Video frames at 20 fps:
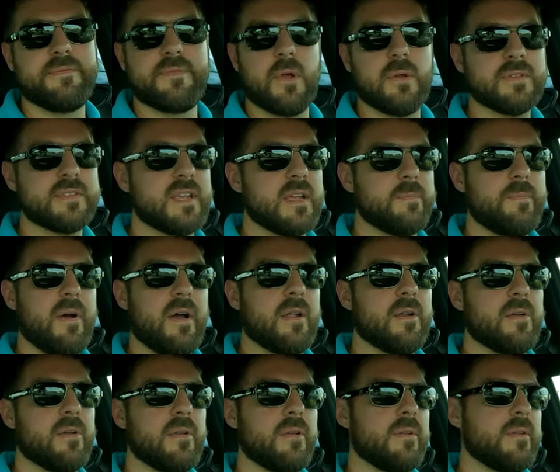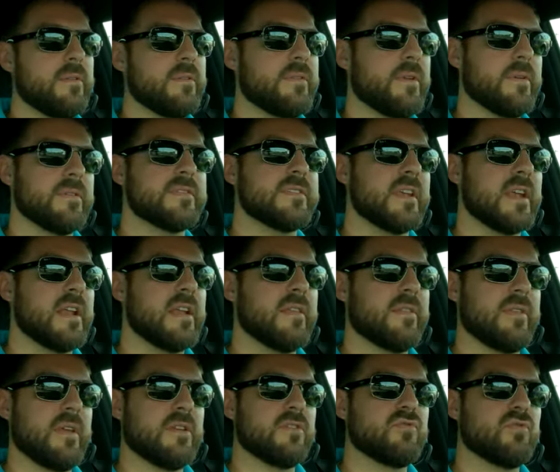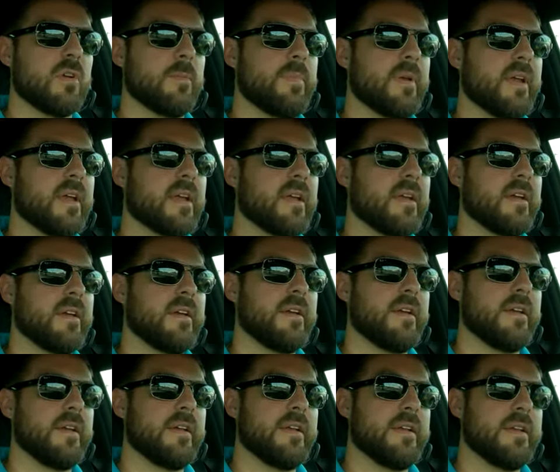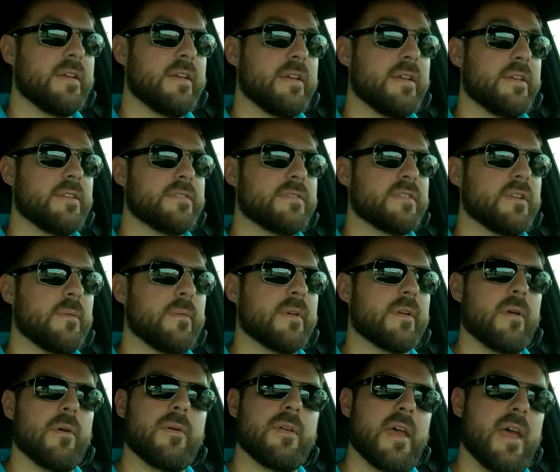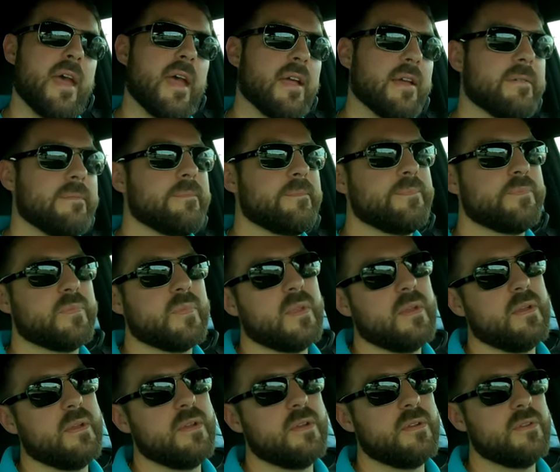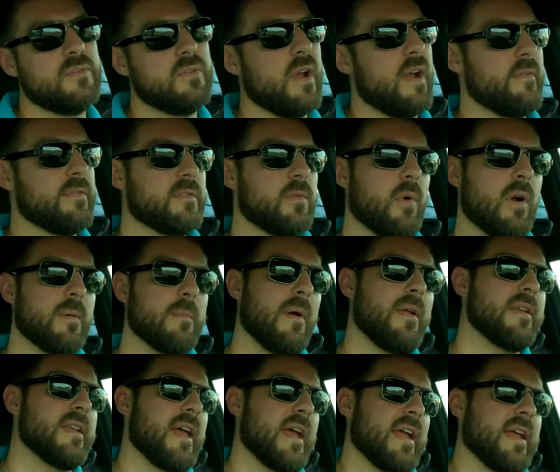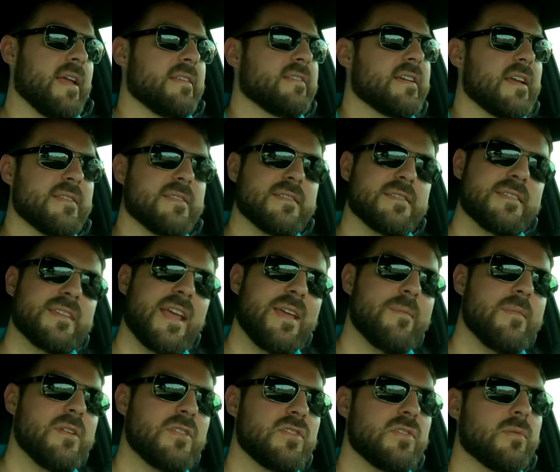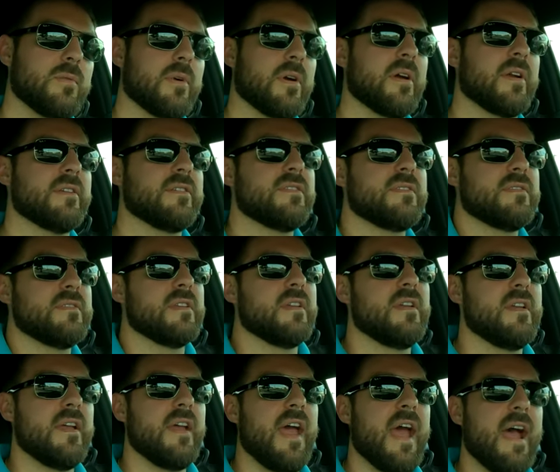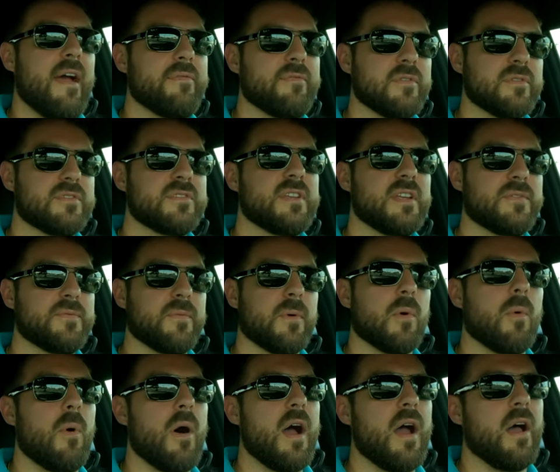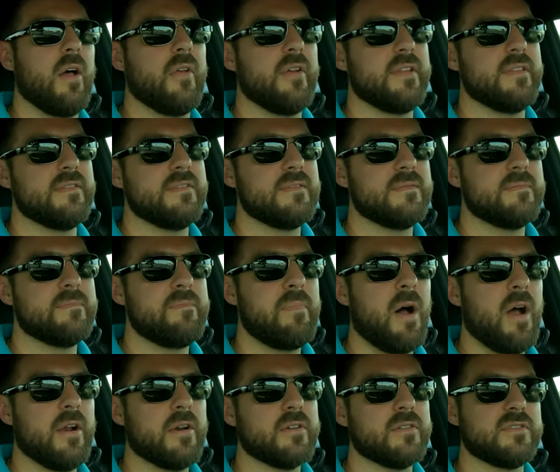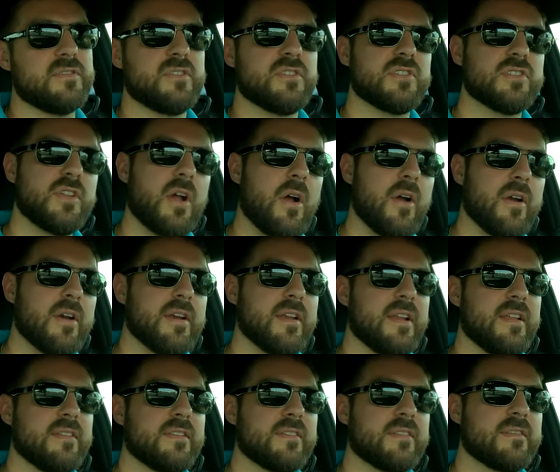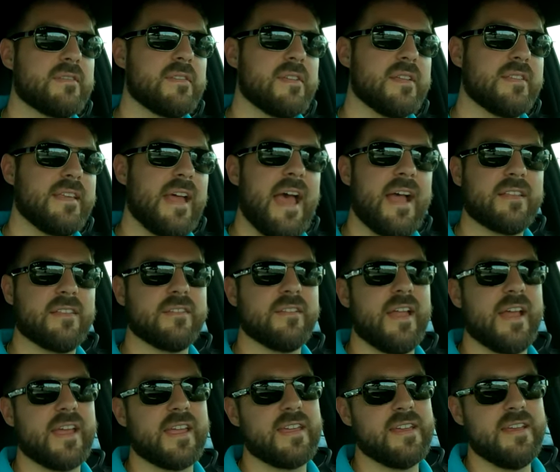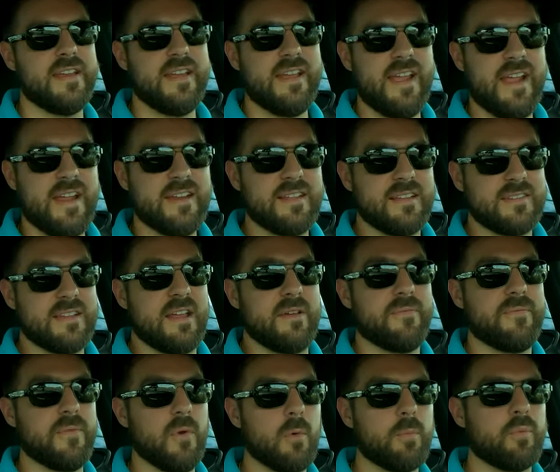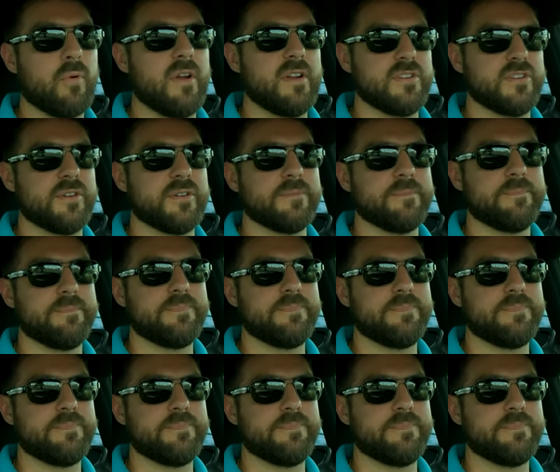Don't see a puddle, don't see anything dripping. So I'm like, okay, drive to work Monday. It's got the same issue where after it sits for a while, it putters to start acting like it doesn't have fuel pressure.